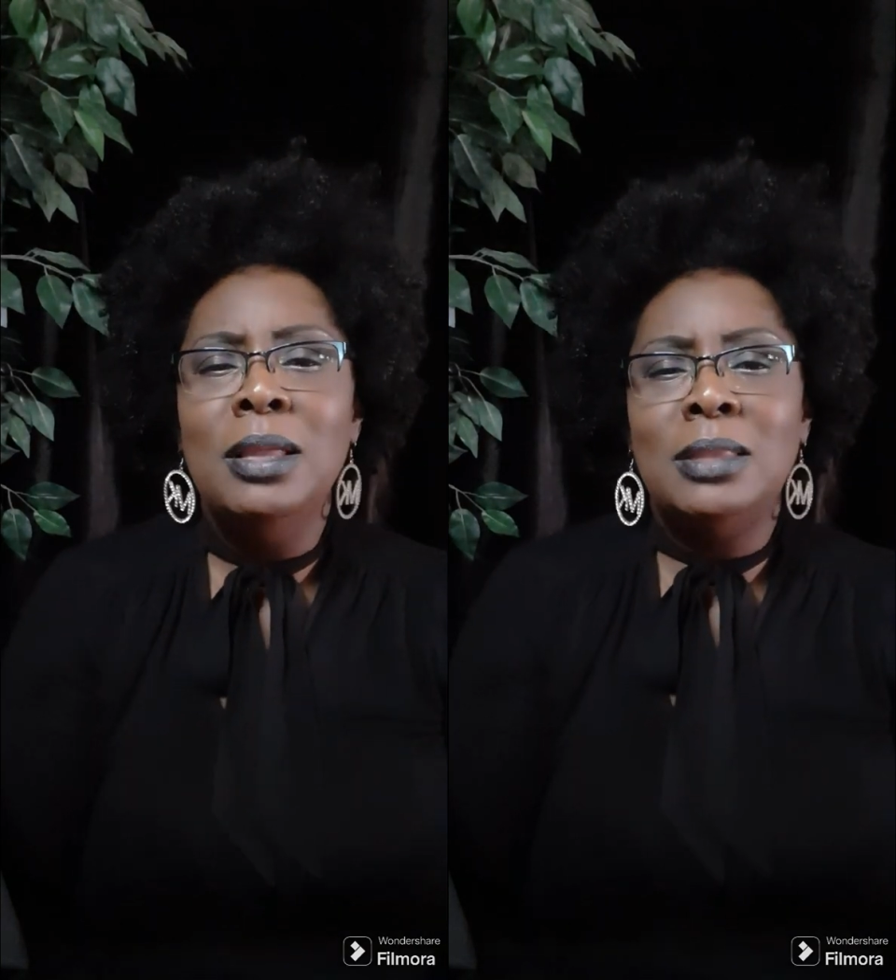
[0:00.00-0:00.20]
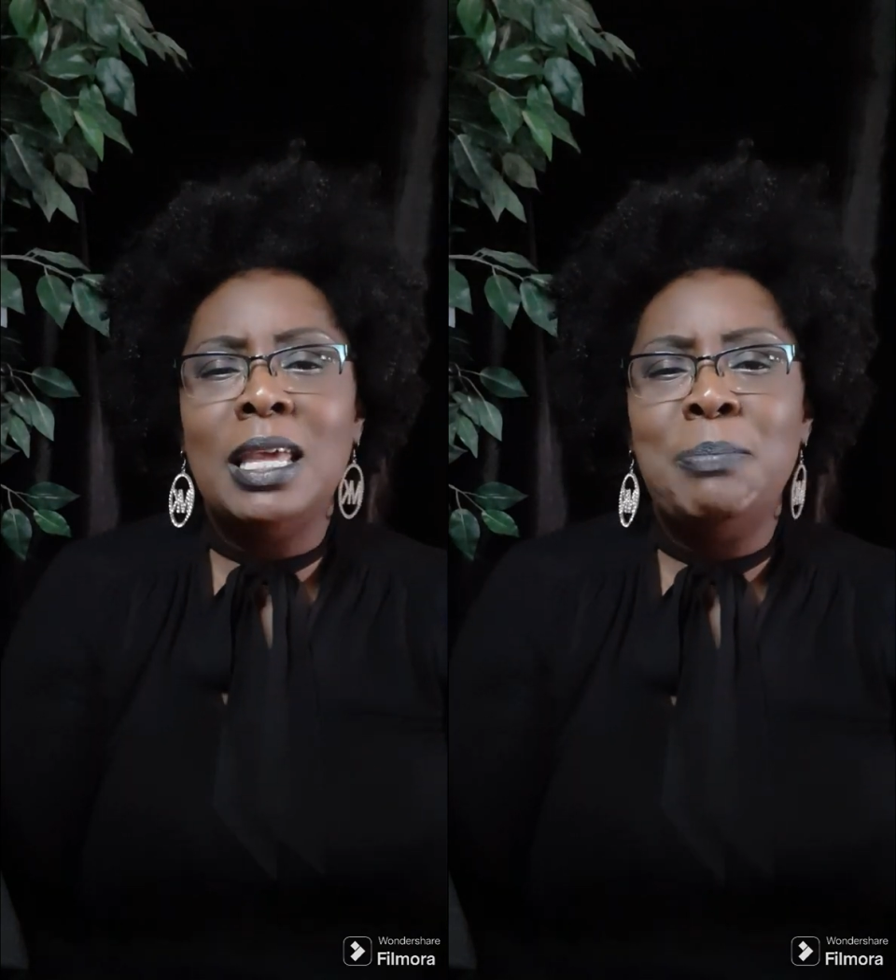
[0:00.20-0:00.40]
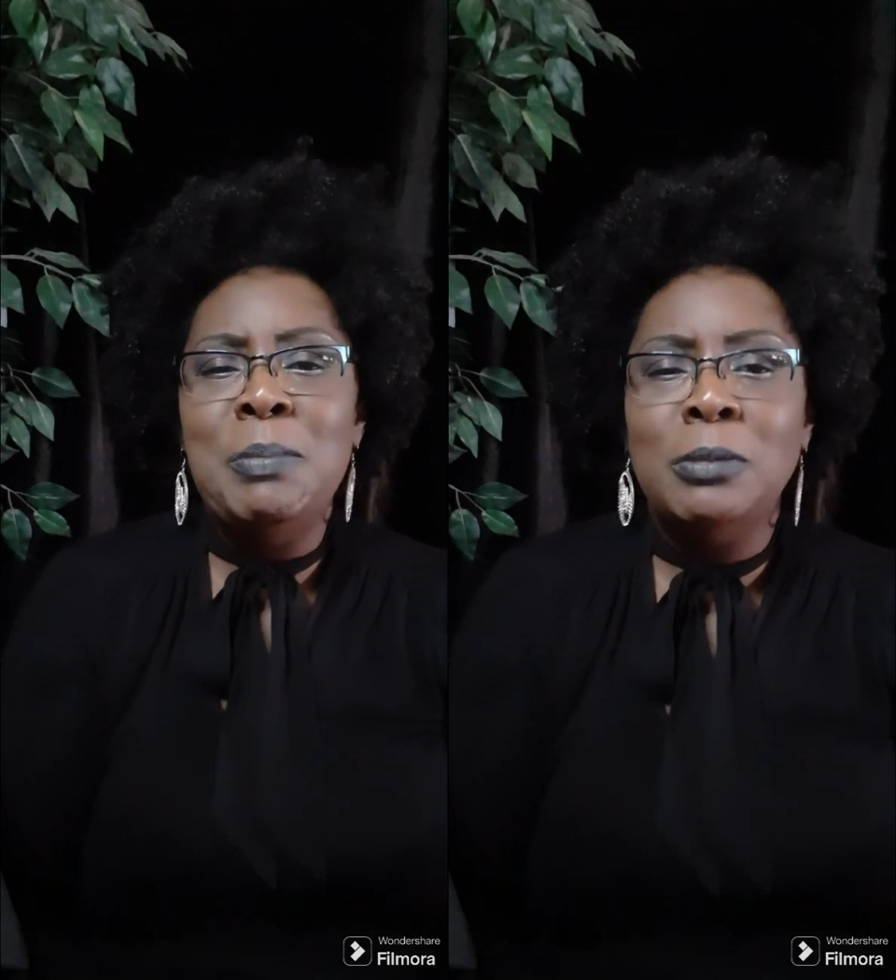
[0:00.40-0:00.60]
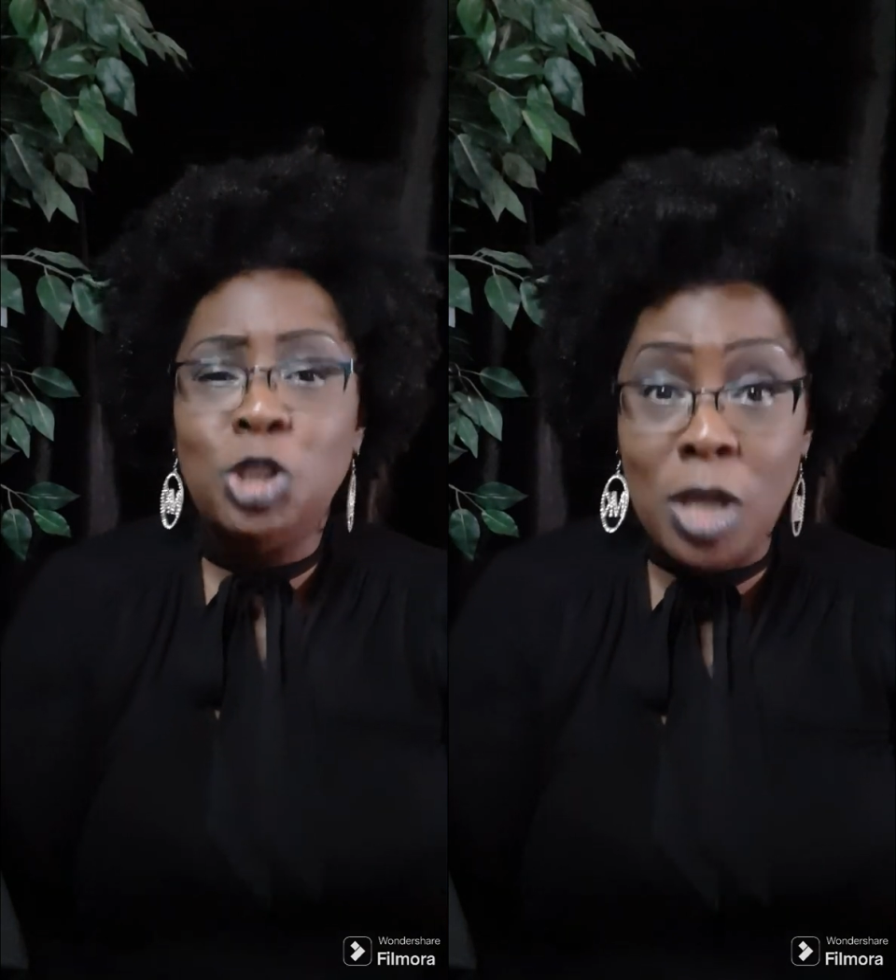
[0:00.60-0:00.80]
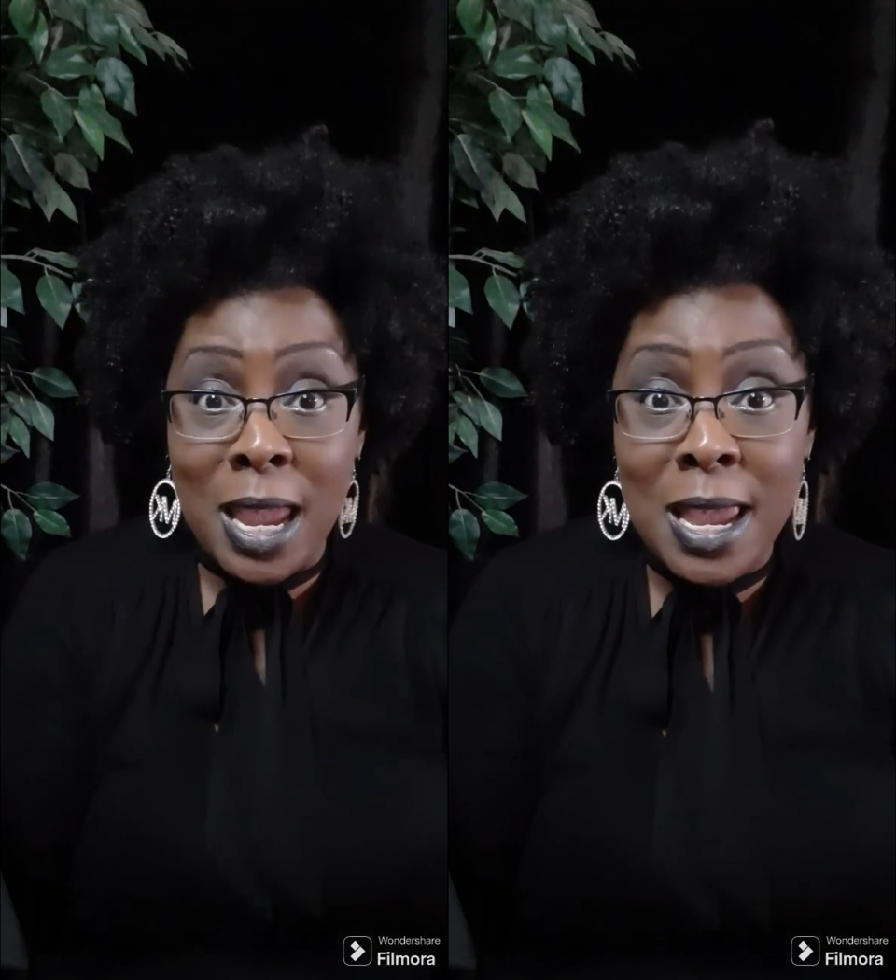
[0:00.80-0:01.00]
thinking people
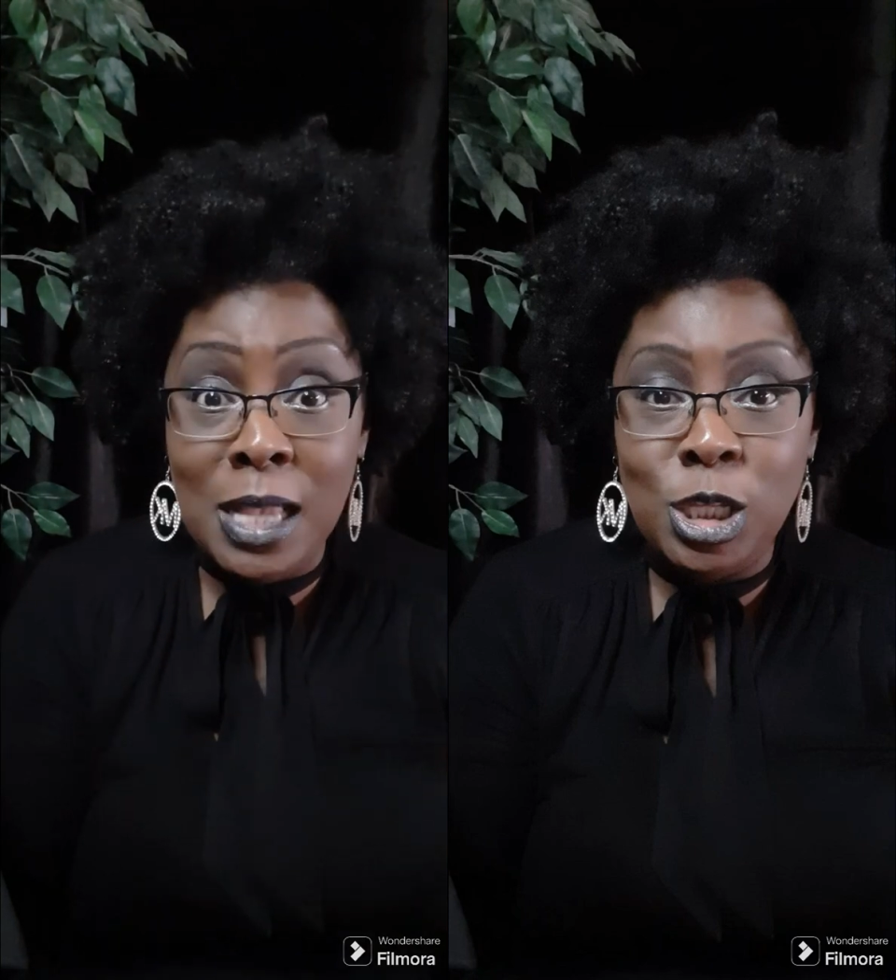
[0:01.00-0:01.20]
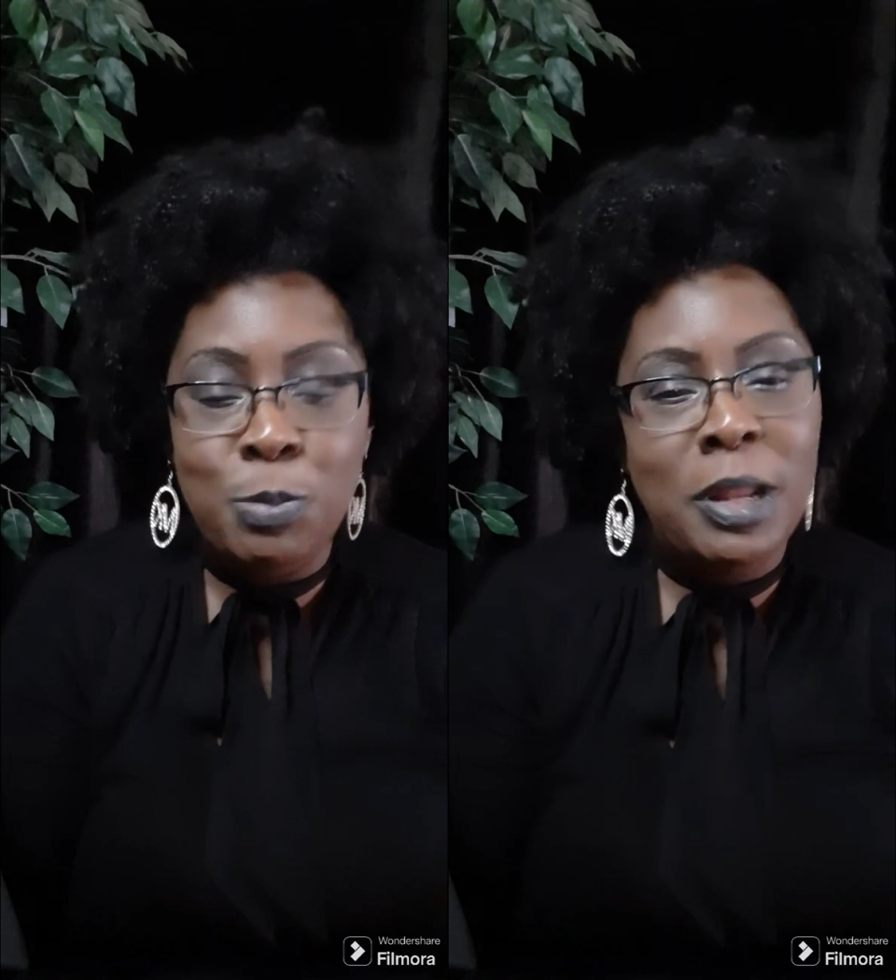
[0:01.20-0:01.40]
change,